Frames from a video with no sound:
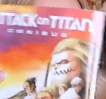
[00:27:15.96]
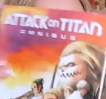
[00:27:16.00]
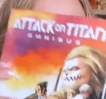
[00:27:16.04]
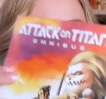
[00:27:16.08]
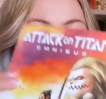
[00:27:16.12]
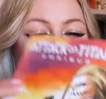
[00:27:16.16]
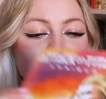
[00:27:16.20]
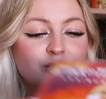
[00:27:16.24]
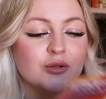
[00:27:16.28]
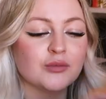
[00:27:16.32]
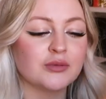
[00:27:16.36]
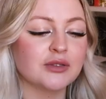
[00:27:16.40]

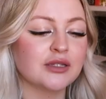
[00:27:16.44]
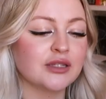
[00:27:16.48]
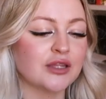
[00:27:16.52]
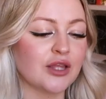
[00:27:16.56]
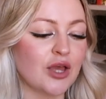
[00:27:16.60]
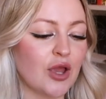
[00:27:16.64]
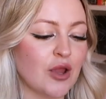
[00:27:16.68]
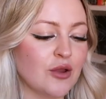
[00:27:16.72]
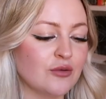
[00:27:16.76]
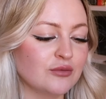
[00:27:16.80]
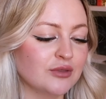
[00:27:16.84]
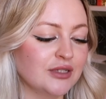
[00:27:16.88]
That's probably
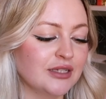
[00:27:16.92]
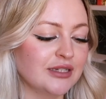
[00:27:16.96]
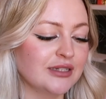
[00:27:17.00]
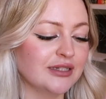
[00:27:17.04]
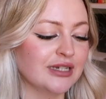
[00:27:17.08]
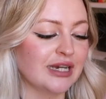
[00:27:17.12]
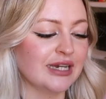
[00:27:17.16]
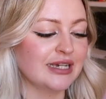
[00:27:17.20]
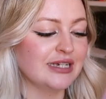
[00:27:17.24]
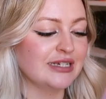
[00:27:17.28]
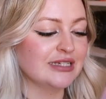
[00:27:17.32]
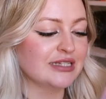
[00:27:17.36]
the only
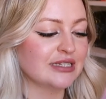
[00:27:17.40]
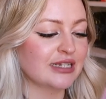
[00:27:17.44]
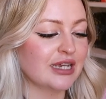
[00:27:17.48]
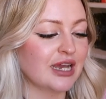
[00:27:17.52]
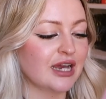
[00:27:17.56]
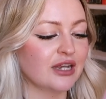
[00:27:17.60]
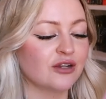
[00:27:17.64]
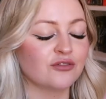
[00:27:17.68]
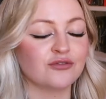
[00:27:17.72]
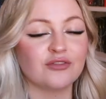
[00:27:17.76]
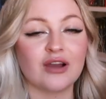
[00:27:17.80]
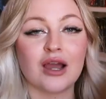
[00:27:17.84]
nice
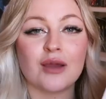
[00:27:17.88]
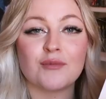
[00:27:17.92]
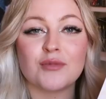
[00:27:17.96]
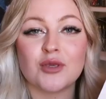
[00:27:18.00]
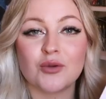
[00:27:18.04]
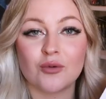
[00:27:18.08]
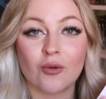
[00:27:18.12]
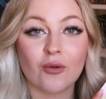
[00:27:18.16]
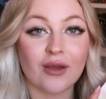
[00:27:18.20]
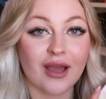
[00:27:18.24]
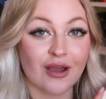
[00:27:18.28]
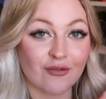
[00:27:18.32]
kind of vibe
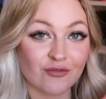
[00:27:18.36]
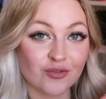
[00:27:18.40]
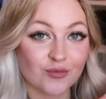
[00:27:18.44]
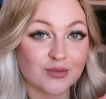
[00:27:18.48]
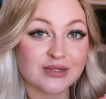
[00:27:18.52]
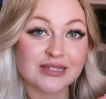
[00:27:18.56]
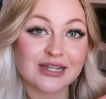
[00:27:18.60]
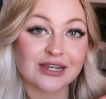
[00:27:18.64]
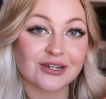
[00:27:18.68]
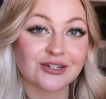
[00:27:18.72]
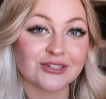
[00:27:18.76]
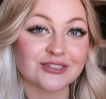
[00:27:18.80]
you will get from
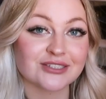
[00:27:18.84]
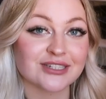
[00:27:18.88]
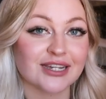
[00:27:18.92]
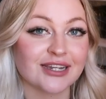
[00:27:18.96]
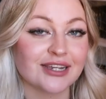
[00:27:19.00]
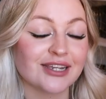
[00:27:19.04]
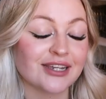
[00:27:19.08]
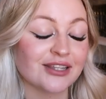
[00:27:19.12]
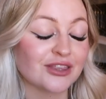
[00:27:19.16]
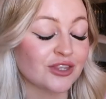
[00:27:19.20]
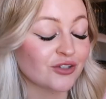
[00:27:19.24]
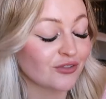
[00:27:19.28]
Attack on
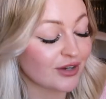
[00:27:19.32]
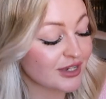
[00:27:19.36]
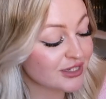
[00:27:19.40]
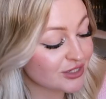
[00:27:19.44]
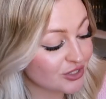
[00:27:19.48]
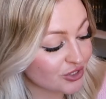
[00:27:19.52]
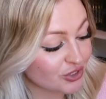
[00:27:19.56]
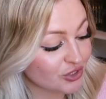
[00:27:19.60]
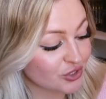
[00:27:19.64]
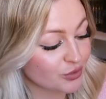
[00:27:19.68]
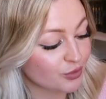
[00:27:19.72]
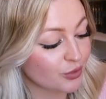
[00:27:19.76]
Titan. The rest
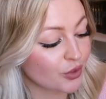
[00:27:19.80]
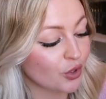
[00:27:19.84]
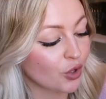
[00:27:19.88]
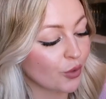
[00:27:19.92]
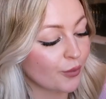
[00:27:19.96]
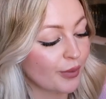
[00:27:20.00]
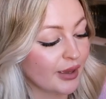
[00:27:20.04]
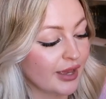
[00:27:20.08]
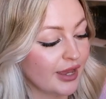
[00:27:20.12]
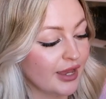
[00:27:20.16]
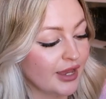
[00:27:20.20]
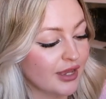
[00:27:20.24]
is just pure
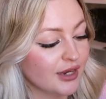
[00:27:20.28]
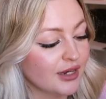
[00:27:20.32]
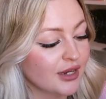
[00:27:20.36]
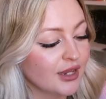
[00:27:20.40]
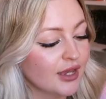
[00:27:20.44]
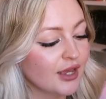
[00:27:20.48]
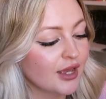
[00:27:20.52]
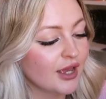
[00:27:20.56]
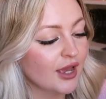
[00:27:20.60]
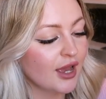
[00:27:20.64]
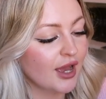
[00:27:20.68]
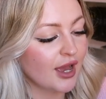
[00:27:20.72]
pain.
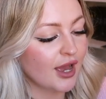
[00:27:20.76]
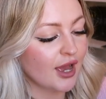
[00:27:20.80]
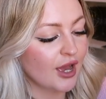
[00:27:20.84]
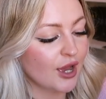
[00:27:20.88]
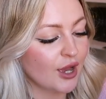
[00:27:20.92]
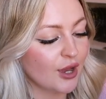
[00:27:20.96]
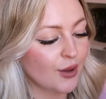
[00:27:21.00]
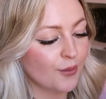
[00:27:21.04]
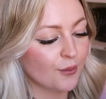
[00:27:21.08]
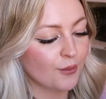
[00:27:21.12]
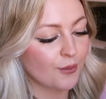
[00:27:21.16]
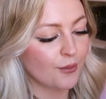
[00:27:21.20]

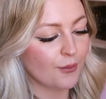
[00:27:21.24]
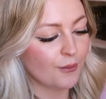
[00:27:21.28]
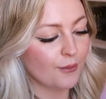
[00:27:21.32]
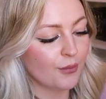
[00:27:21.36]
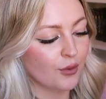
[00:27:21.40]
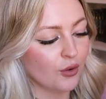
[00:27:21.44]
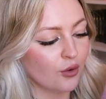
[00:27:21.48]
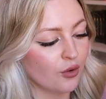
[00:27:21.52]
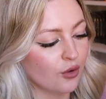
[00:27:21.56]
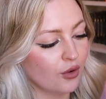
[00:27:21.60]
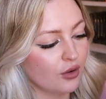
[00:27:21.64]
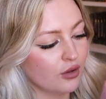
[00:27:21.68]

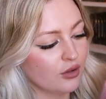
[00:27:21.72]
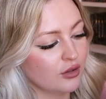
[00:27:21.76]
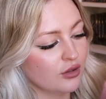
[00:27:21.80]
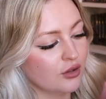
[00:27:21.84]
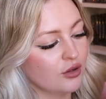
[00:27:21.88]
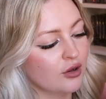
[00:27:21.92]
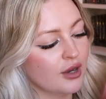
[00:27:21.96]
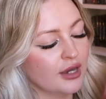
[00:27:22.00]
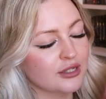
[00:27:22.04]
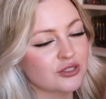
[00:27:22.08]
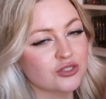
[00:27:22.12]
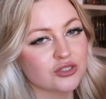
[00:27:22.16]
But
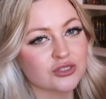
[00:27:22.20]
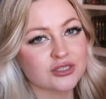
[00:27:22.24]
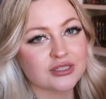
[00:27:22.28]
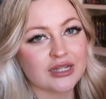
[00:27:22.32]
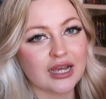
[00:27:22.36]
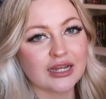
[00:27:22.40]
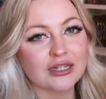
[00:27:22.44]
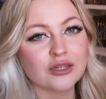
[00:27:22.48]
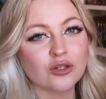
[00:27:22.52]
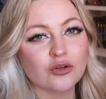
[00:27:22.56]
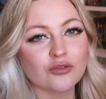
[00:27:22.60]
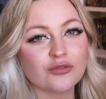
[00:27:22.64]

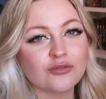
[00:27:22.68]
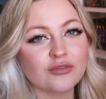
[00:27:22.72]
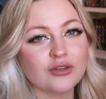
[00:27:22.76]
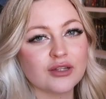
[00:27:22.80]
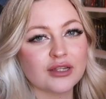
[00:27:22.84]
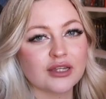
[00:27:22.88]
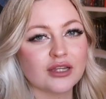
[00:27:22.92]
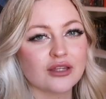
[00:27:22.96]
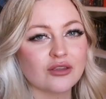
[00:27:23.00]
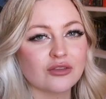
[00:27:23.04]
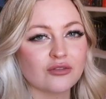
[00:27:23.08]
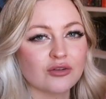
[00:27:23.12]
I love
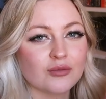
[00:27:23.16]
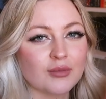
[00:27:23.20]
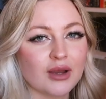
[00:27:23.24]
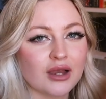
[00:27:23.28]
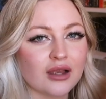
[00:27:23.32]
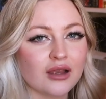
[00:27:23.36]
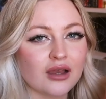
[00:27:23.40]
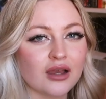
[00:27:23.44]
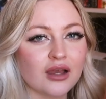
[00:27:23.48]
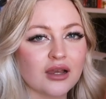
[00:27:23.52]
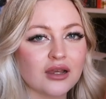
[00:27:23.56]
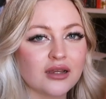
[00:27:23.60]
flicking through
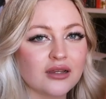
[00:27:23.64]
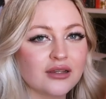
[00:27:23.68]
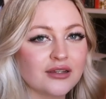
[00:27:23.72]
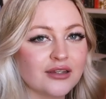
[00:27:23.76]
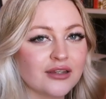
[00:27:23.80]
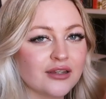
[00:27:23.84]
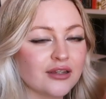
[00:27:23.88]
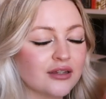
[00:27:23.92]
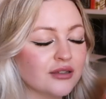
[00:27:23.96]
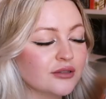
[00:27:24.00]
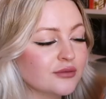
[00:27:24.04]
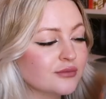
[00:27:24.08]
manga.
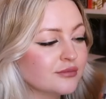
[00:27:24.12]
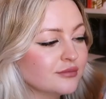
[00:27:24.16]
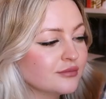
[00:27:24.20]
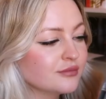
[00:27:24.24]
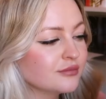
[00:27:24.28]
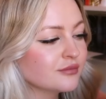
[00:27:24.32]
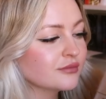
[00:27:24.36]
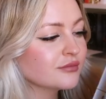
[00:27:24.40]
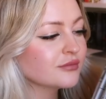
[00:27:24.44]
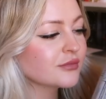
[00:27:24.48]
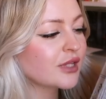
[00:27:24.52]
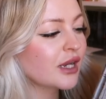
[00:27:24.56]

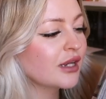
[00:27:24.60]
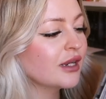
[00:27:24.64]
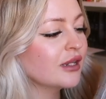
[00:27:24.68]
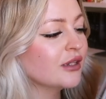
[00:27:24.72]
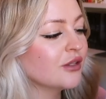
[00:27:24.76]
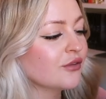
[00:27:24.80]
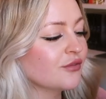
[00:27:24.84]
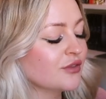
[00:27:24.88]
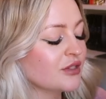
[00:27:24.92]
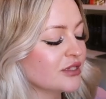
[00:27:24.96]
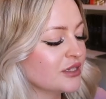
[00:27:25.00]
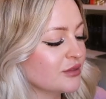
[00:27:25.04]
And I
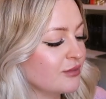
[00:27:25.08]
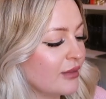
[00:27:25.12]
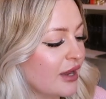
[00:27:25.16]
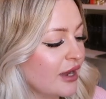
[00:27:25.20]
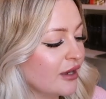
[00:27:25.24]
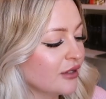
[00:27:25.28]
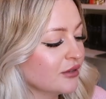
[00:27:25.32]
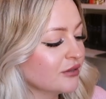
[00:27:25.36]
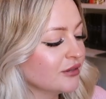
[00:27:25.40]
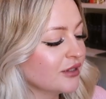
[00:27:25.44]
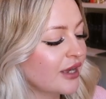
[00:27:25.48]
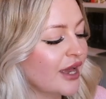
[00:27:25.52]
love the
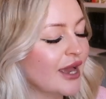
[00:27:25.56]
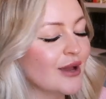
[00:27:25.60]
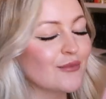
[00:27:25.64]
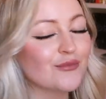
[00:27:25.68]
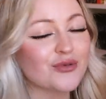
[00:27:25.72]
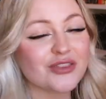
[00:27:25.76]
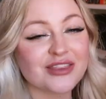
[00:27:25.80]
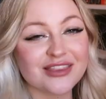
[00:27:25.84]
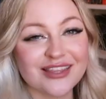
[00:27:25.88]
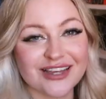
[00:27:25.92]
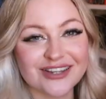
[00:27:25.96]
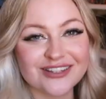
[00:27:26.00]
smell.
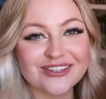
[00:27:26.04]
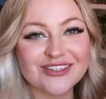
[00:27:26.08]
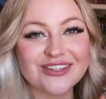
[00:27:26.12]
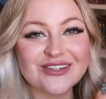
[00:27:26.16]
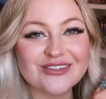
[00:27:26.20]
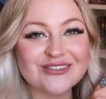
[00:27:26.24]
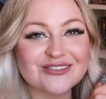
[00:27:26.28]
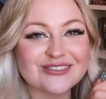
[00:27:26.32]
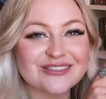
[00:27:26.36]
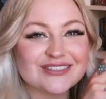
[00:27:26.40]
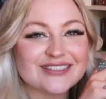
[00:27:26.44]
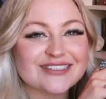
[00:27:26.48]
But thank
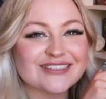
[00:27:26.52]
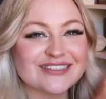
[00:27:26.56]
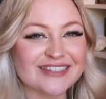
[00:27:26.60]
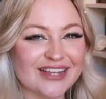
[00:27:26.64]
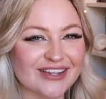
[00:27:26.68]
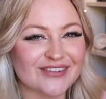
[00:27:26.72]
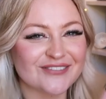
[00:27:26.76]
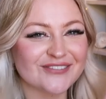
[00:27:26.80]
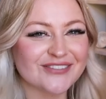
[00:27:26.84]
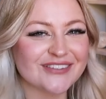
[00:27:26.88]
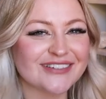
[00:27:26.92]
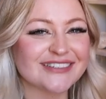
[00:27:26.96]
you
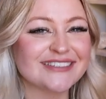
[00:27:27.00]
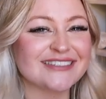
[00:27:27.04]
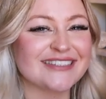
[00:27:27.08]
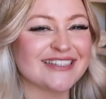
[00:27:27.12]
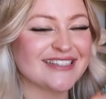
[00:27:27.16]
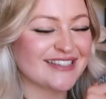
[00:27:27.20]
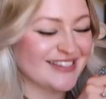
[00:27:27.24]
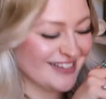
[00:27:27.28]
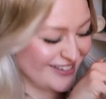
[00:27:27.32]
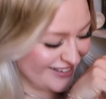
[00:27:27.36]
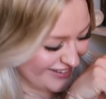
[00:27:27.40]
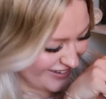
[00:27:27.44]
so much.
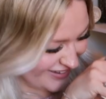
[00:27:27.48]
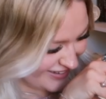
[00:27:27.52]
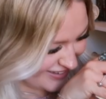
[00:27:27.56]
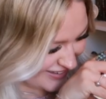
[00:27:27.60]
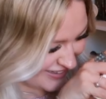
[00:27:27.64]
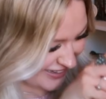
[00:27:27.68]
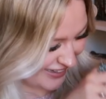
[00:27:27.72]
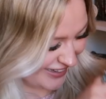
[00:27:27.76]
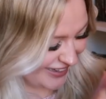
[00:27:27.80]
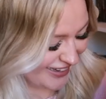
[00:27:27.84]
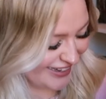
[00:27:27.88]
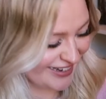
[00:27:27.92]
This is so
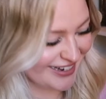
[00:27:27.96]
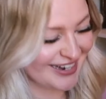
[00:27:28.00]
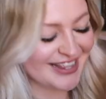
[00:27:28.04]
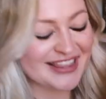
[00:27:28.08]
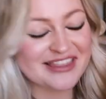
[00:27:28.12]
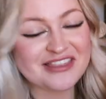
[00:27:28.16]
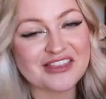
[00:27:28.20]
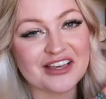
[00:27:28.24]
exciting.